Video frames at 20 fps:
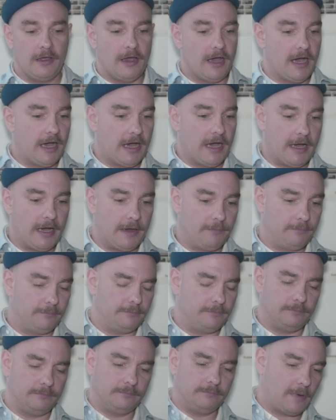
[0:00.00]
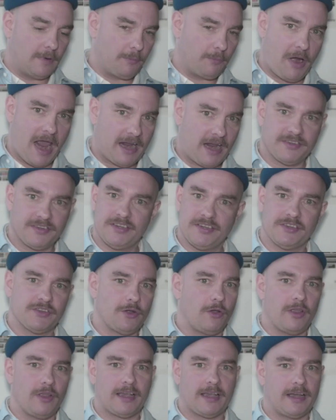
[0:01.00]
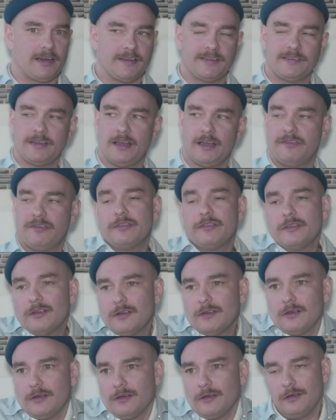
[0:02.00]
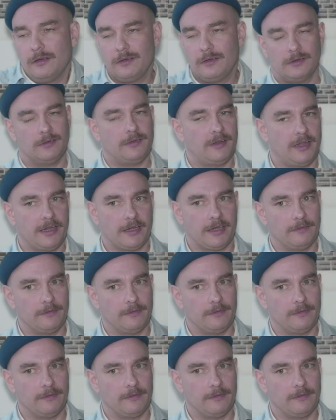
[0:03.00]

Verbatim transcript: um, Abraxas, all that kind of stuff. Like,